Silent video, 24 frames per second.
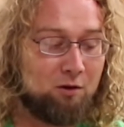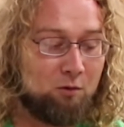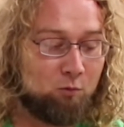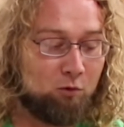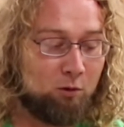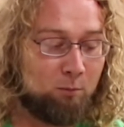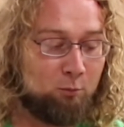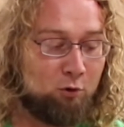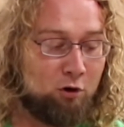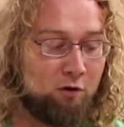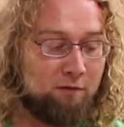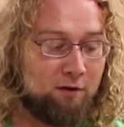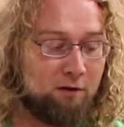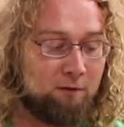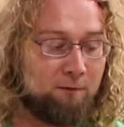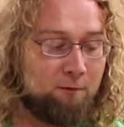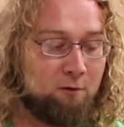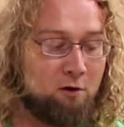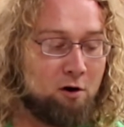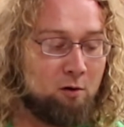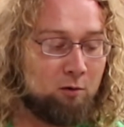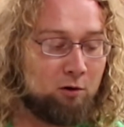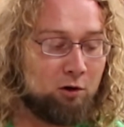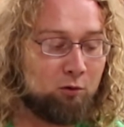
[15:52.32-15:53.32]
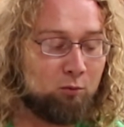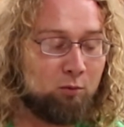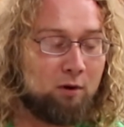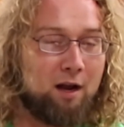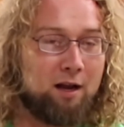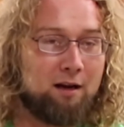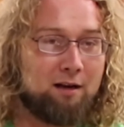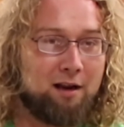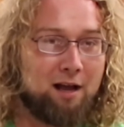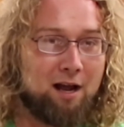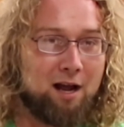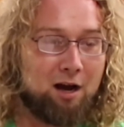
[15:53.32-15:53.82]
well, moving forward
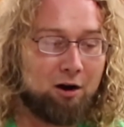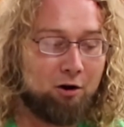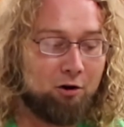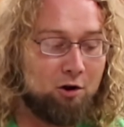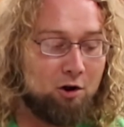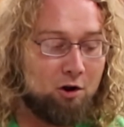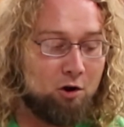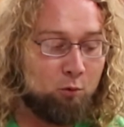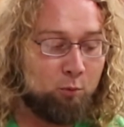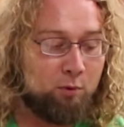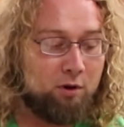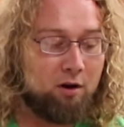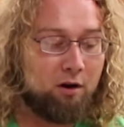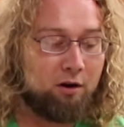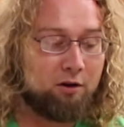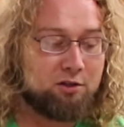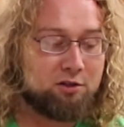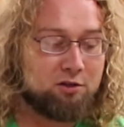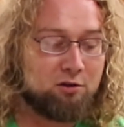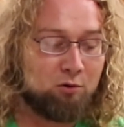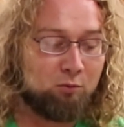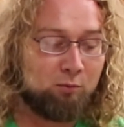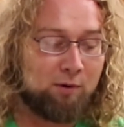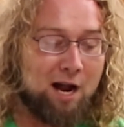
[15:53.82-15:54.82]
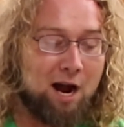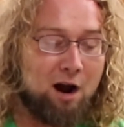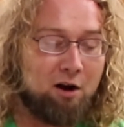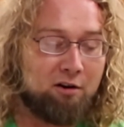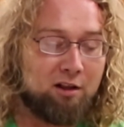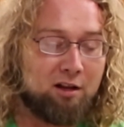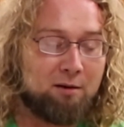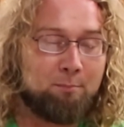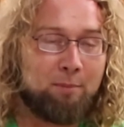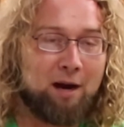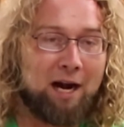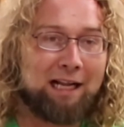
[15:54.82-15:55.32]
right now, we are
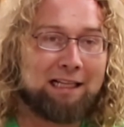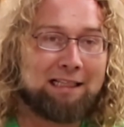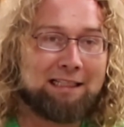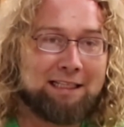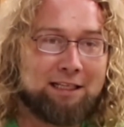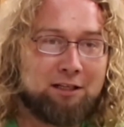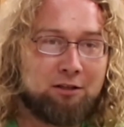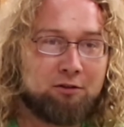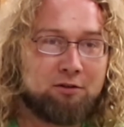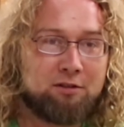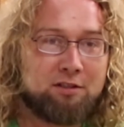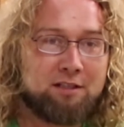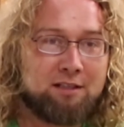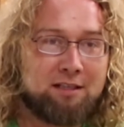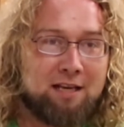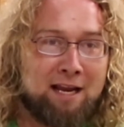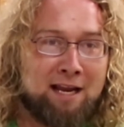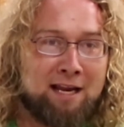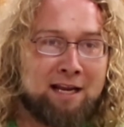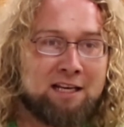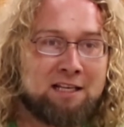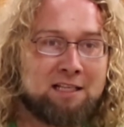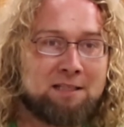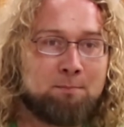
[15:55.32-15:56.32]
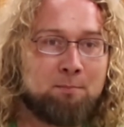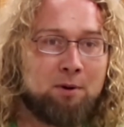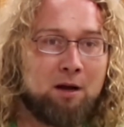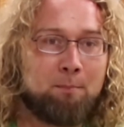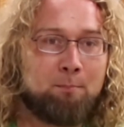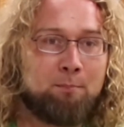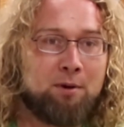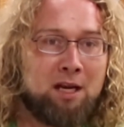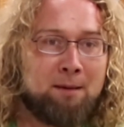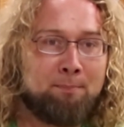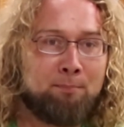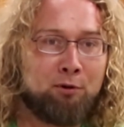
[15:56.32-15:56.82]
surrounded by legal states, but
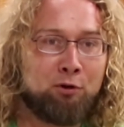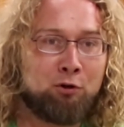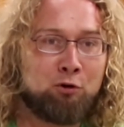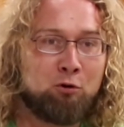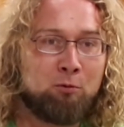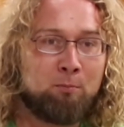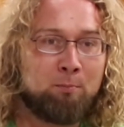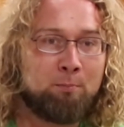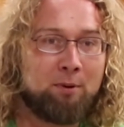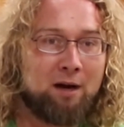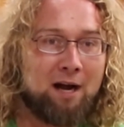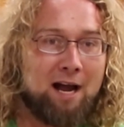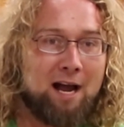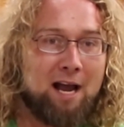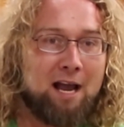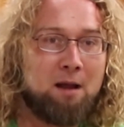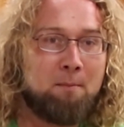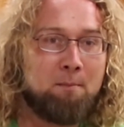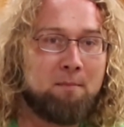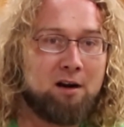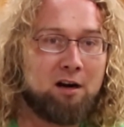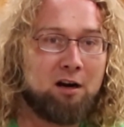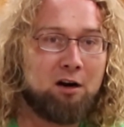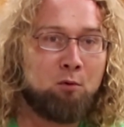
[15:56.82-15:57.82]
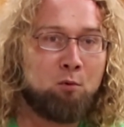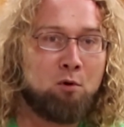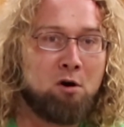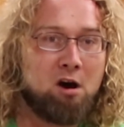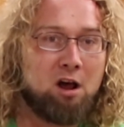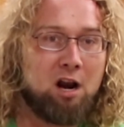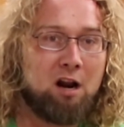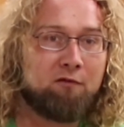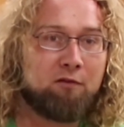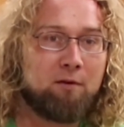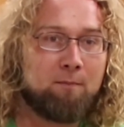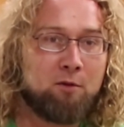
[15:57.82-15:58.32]
people who buy
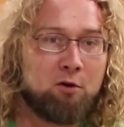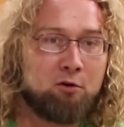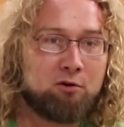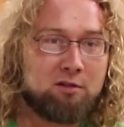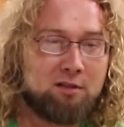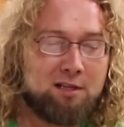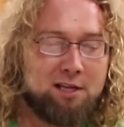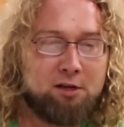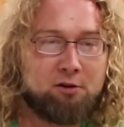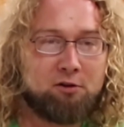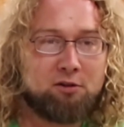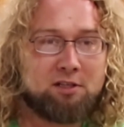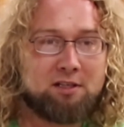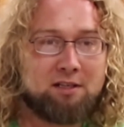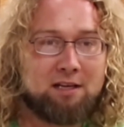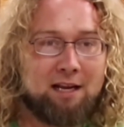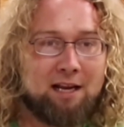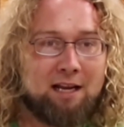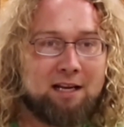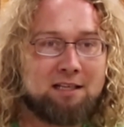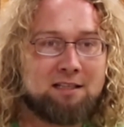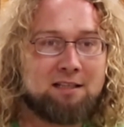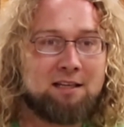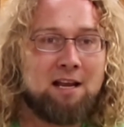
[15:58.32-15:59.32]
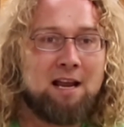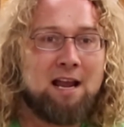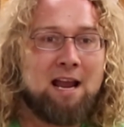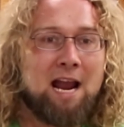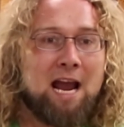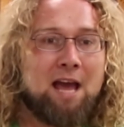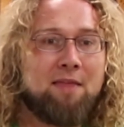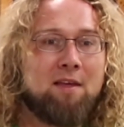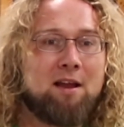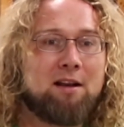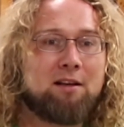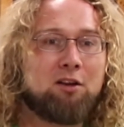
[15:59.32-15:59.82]
marijuana from those legal states
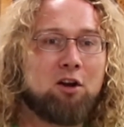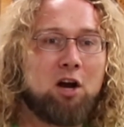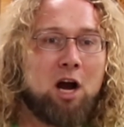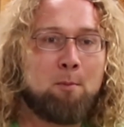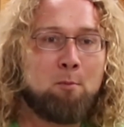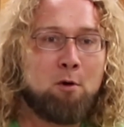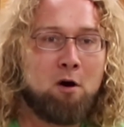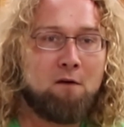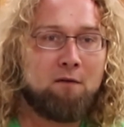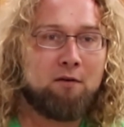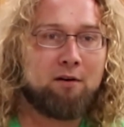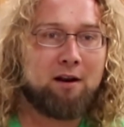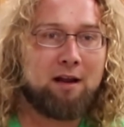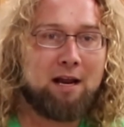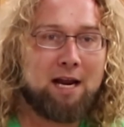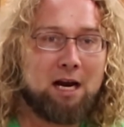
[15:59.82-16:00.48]
and then come over to